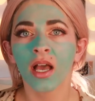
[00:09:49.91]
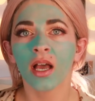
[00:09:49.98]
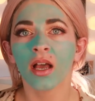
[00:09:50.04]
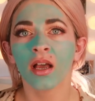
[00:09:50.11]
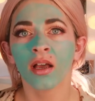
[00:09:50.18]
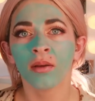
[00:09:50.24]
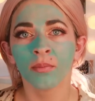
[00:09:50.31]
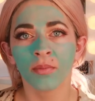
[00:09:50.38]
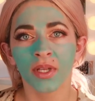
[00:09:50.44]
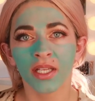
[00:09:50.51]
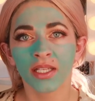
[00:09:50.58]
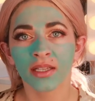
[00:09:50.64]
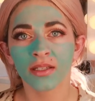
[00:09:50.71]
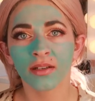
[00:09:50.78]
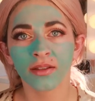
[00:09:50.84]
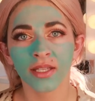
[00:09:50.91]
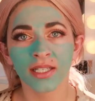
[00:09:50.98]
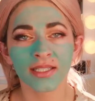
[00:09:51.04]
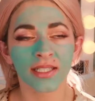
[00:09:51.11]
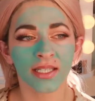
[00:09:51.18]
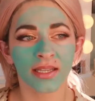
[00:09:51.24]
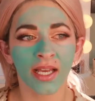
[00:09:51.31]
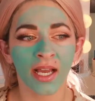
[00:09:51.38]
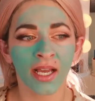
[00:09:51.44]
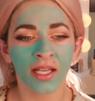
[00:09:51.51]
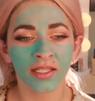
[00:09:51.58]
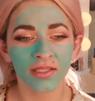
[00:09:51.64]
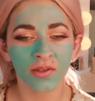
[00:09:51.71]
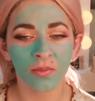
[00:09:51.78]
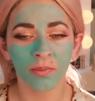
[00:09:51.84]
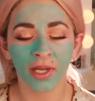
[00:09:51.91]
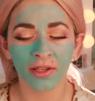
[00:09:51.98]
Um, little things like that don't